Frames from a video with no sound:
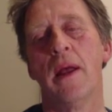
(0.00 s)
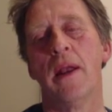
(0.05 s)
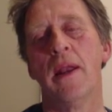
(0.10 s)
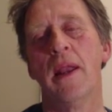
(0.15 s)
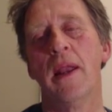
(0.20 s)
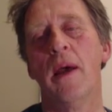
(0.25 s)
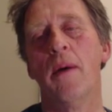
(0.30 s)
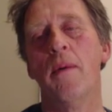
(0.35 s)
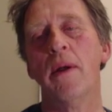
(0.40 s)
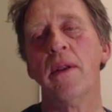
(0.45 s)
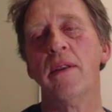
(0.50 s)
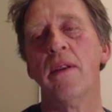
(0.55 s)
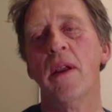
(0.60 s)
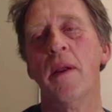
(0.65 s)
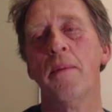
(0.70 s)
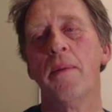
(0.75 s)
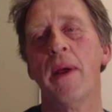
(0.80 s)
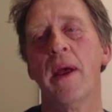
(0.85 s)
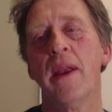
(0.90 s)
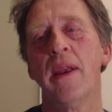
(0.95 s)
Now what did
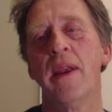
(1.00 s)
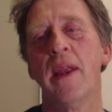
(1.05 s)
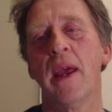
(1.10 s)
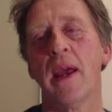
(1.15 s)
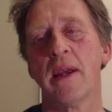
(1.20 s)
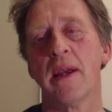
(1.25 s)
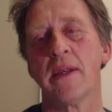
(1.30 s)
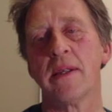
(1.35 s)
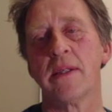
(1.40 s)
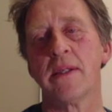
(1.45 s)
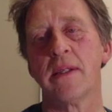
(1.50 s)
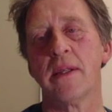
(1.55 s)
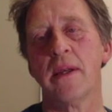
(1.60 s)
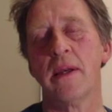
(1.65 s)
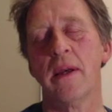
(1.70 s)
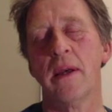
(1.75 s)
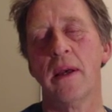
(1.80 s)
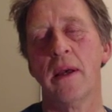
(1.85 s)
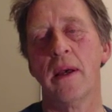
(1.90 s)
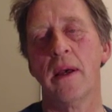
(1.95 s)
I play next?
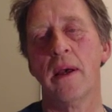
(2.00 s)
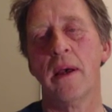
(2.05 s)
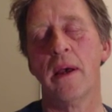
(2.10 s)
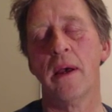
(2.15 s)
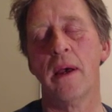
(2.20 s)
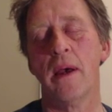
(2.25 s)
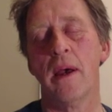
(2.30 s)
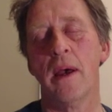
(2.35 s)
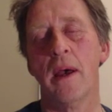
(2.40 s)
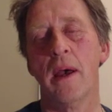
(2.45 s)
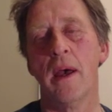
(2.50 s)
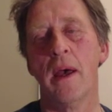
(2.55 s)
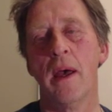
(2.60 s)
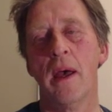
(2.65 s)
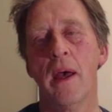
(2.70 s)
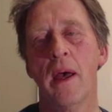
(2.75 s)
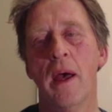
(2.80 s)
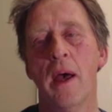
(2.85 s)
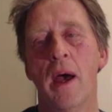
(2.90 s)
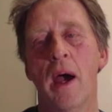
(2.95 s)

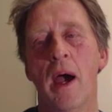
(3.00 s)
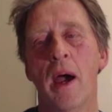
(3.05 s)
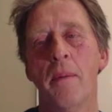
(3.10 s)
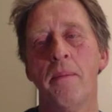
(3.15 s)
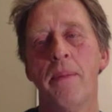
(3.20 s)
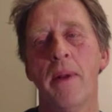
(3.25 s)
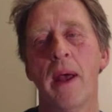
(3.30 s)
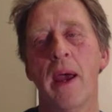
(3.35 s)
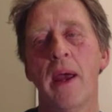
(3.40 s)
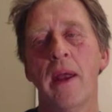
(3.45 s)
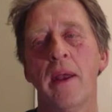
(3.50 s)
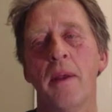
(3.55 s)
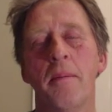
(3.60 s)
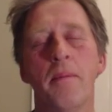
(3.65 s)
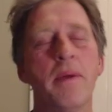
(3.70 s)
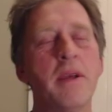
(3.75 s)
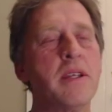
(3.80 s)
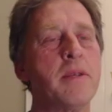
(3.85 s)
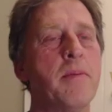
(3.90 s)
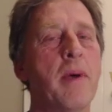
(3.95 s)
I played
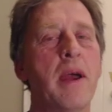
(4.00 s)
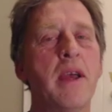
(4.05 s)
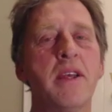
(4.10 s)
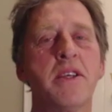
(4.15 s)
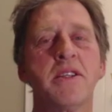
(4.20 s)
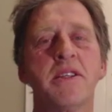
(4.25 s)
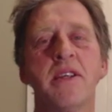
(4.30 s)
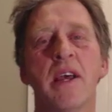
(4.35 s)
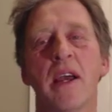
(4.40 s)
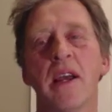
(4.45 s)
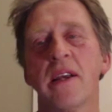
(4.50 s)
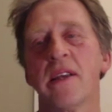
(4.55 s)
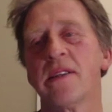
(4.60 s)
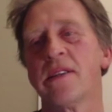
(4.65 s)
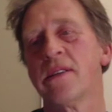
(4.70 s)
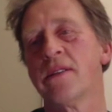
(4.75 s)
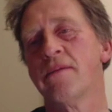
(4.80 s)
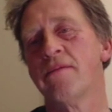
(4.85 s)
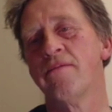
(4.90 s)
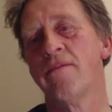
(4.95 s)
bishop
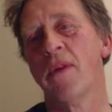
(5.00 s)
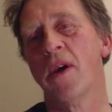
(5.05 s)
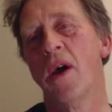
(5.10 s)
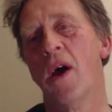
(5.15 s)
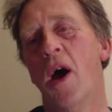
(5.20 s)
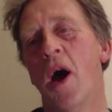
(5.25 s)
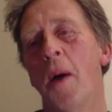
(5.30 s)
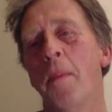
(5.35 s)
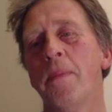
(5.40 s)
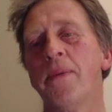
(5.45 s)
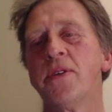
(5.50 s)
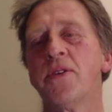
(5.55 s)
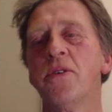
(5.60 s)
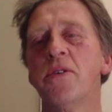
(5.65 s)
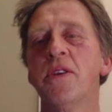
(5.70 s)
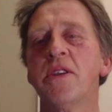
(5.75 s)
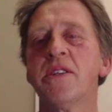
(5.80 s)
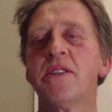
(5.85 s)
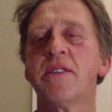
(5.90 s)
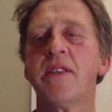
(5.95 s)
h6.
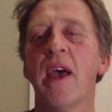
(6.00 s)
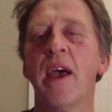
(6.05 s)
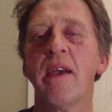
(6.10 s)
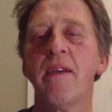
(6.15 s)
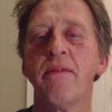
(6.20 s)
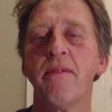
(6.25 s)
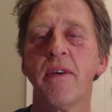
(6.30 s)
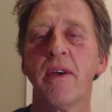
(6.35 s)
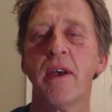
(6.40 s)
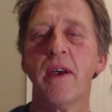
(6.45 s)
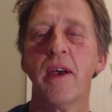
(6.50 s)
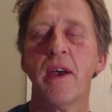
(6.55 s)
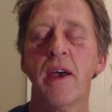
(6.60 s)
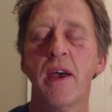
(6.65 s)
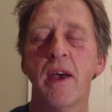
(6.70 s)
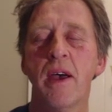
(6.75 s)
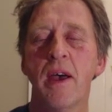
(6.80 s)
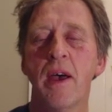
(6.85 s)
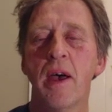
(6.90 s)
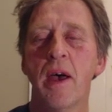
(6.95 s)
Opportunist Dave.
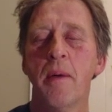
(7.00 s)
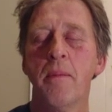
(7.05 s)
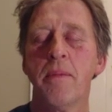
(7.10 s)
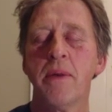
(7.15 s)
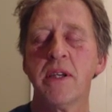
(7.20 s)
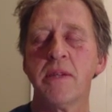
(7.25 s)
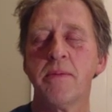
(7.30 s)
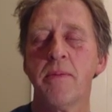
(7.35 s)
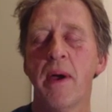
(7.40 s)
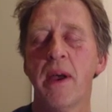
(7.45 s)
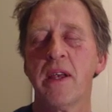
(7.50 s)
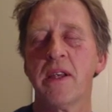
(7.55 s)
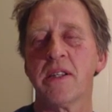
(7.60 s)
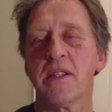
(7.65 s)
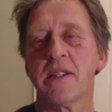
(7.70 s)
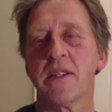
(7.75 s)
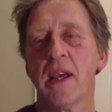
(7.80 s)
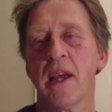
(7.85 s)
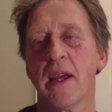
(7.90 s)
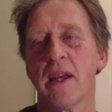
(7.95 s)
Bishop
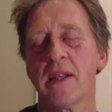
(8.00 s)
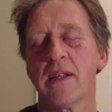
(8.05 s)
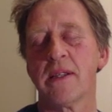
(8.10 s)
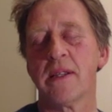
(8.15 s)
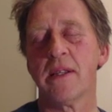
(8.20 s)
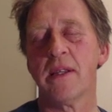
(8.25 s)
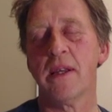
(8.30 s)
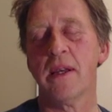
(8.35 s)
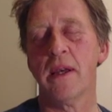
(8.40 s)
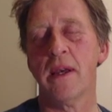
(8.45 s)
h6.